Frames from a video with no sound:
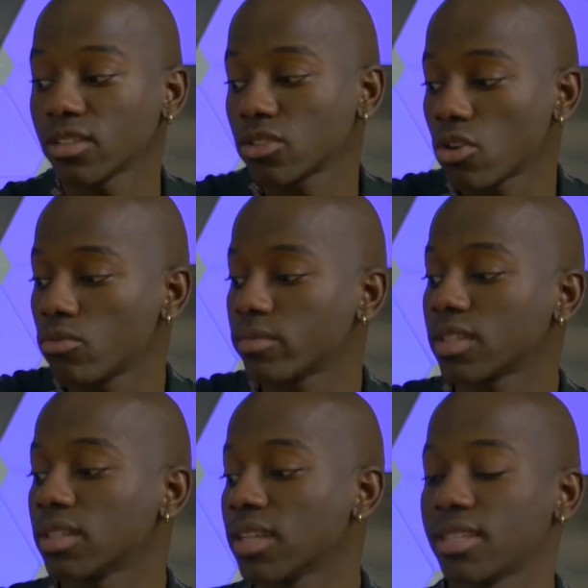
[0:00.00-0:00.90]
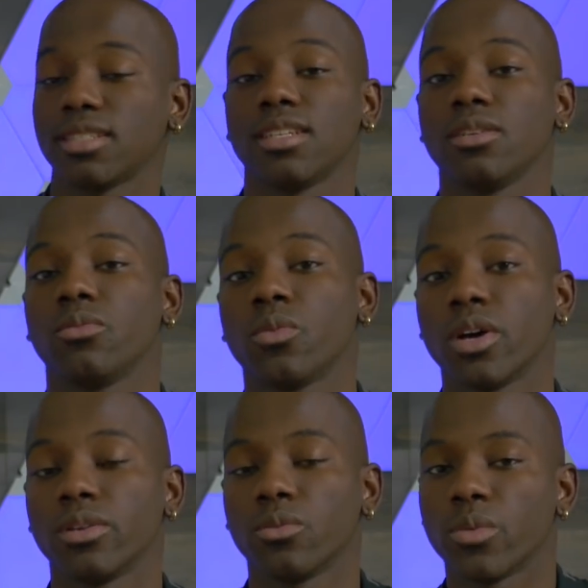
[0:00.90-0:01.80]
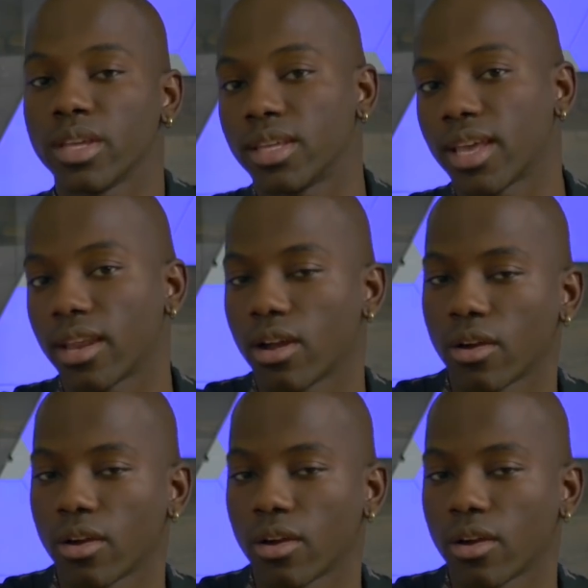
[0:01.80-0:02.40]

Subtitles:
So let's see what we get.